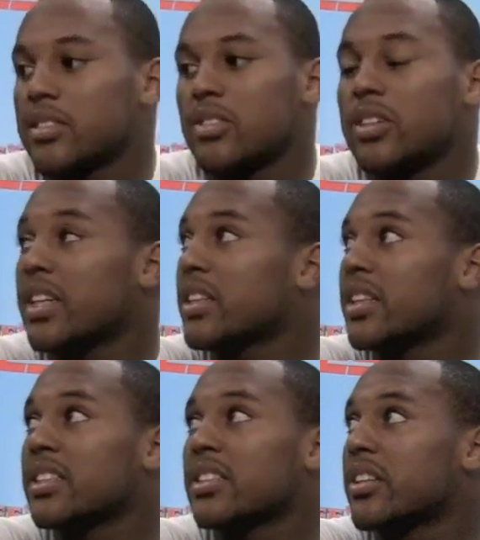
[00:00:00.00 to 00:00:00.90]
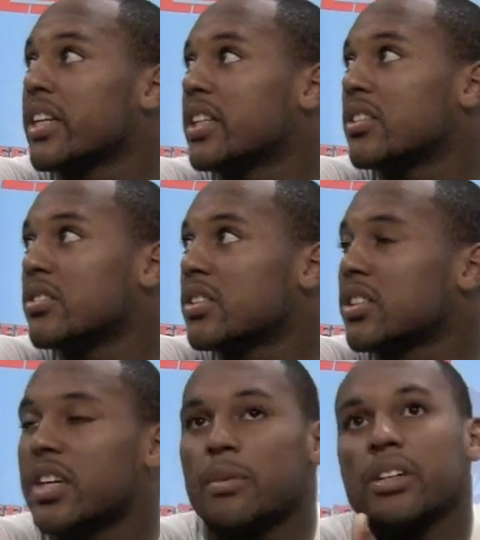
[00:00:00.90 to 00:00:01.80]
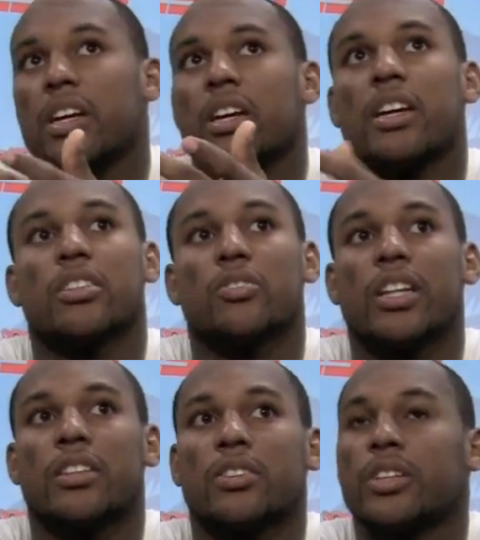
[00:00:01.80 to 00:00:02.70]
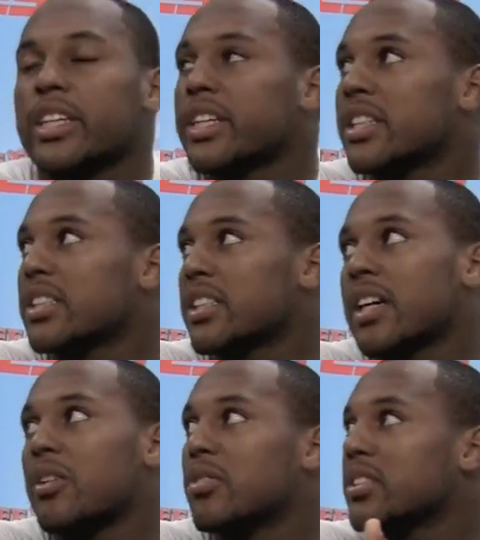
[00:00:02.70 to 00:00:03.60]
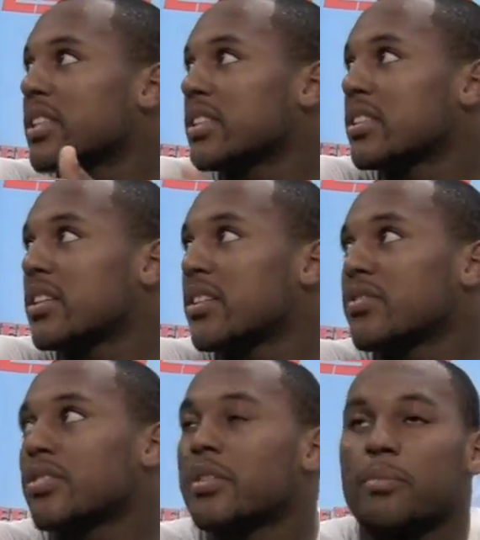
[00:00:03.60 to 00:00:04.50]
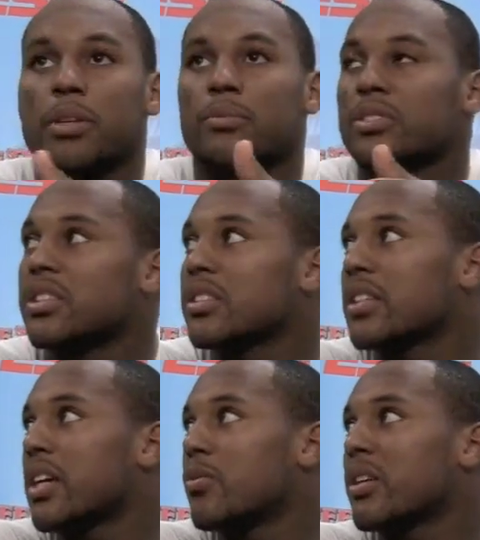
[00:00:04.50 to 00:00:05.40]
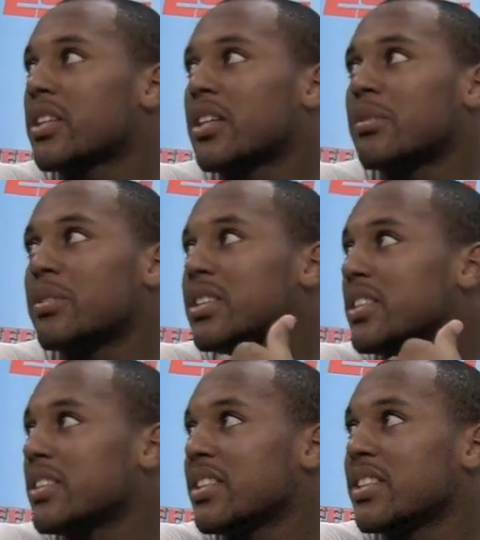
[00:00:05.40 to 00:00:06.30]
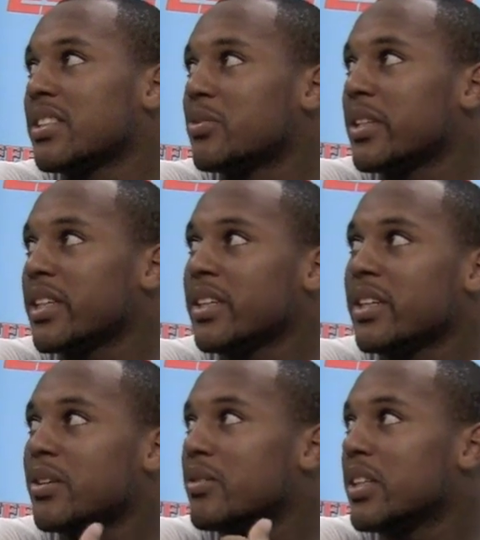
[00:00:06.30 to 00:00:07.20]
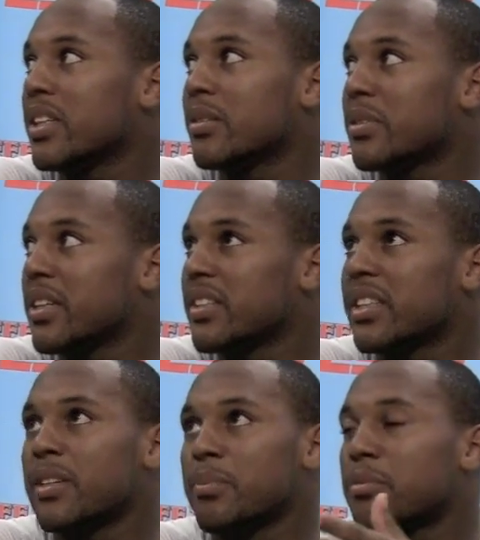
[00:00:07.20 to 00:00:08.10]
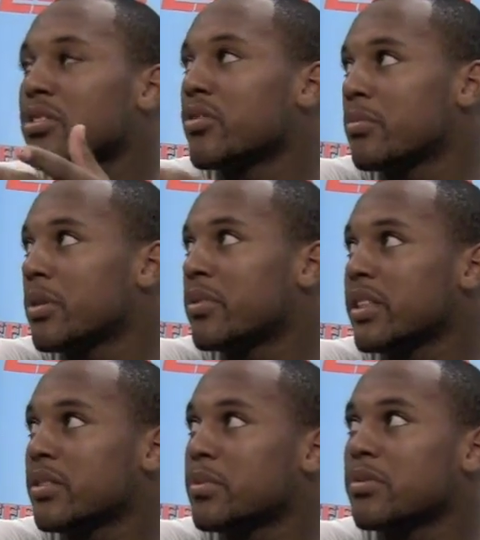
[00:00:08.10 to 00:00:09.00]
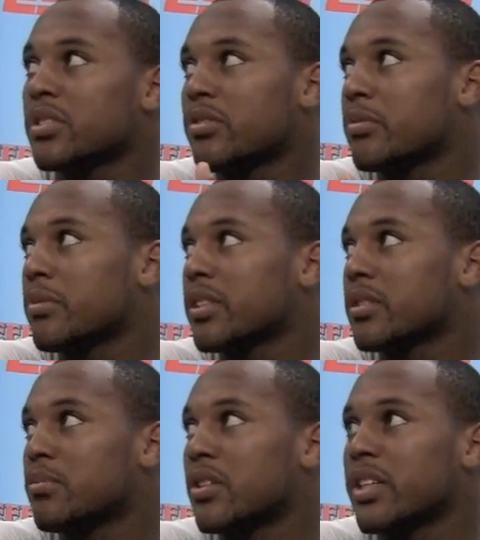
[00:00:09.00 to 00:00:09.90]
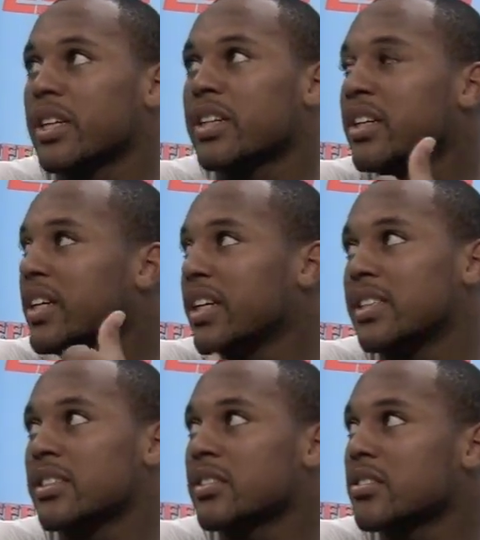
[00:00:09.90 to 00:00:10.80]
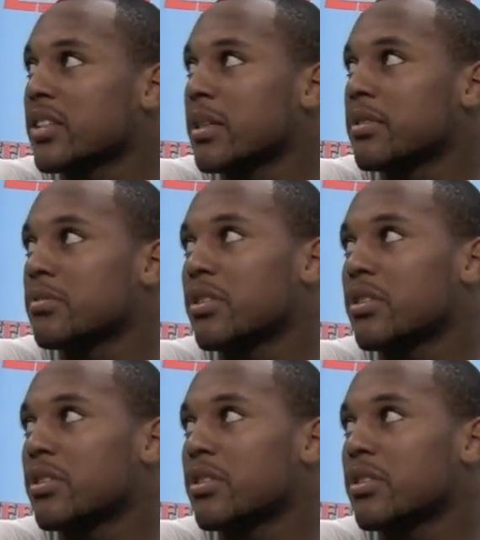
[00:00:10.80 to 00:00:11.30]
just going out there, he's a great coach. I mean, throughout the 3 years, I wasn't as successful. People still said I worked hard, but just ending the way with him and everything, people's going to remember this. People's going to remember this bowl game, and he's just going to keep this